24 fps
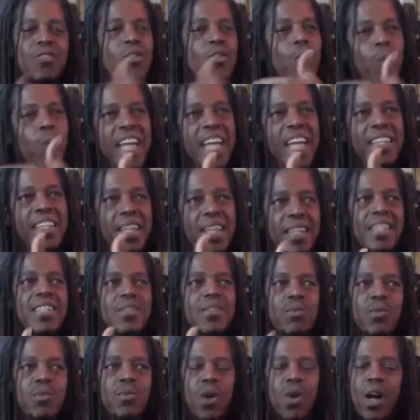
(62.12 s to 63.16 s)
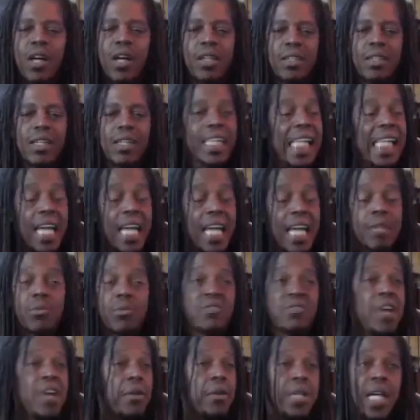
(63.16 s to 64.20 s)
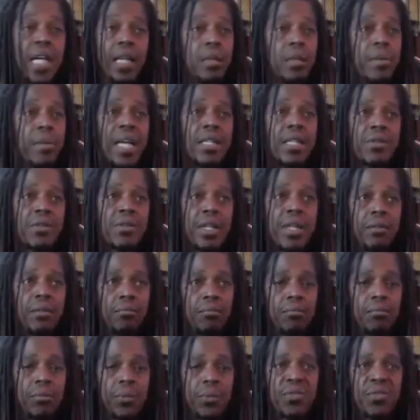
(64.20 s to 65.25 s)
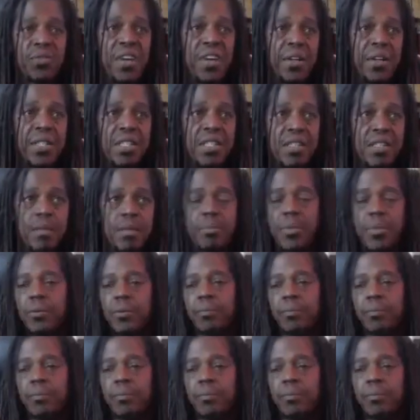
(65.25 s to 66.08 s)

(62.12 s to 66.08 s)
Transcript: the way that this worked, again, it was very elementary. It was very simple.